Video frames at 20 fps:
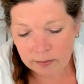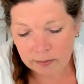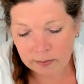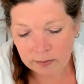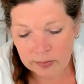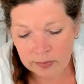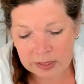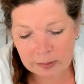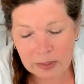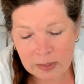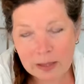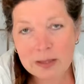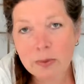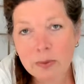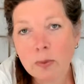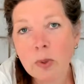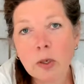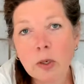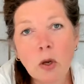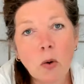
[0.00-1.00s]
sometimes we
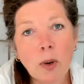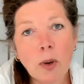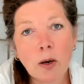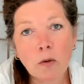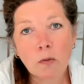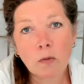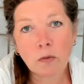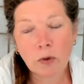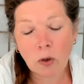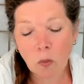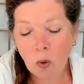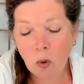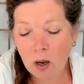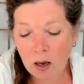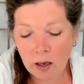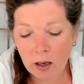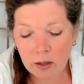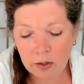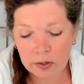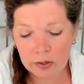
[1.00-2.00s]
would go out for a
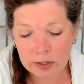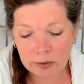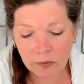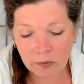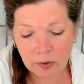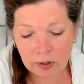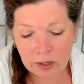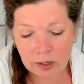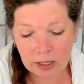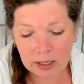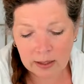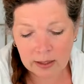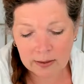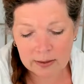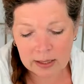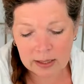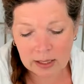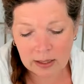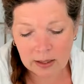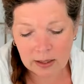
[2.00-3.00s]
walk or different
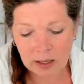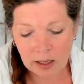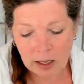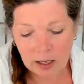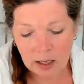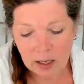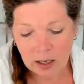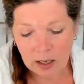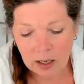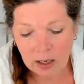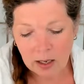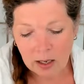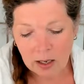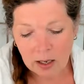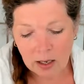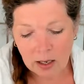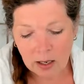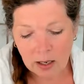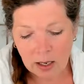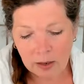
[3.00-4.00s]
things. And
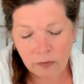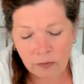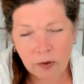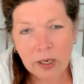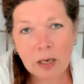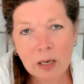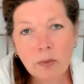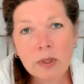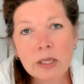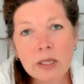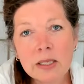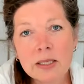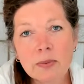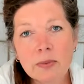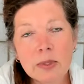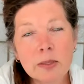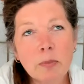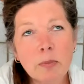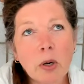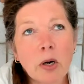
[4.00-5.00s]
I forget what this
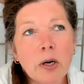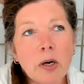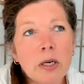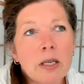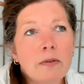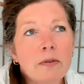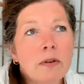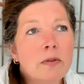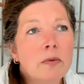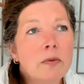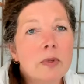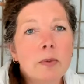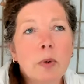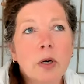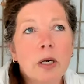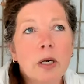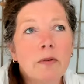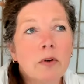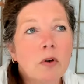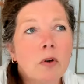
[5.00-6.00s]
was part of, if it was
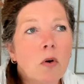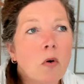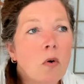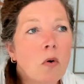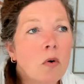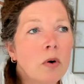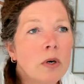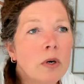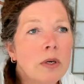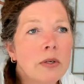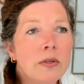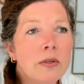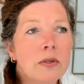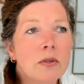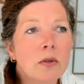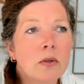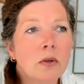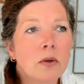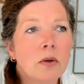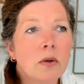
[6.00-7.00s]
part of a course
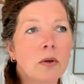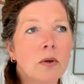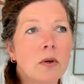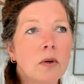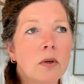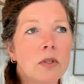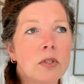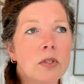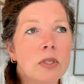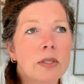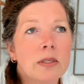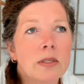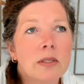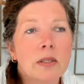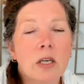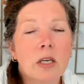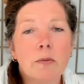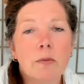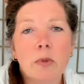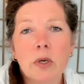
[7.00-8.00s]
or
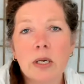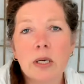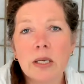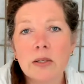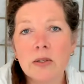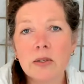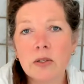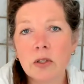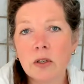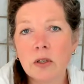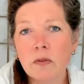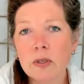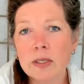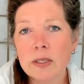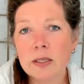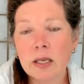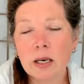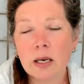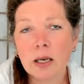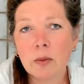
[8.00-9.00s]
just community service
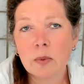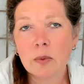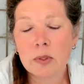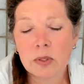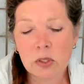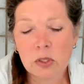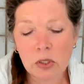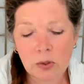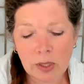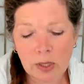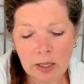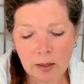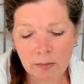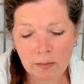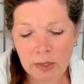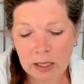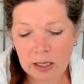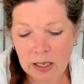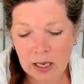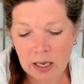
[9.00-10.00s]
that I was doing,
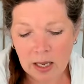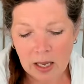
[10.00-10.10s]
but